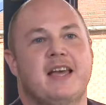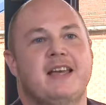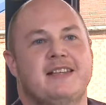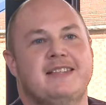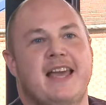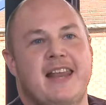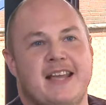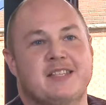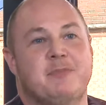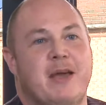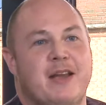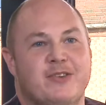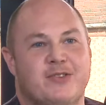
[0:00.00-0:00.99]
ZX
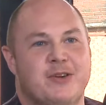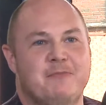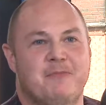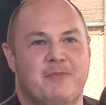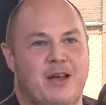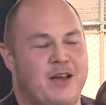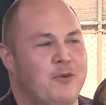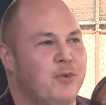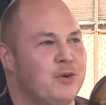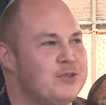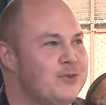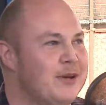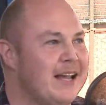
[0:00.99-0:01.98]
Spectrum,
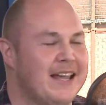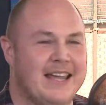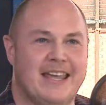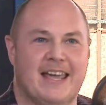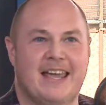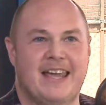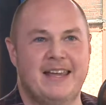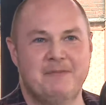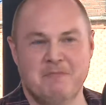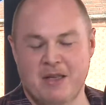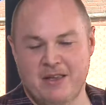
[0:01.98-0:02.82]
128K,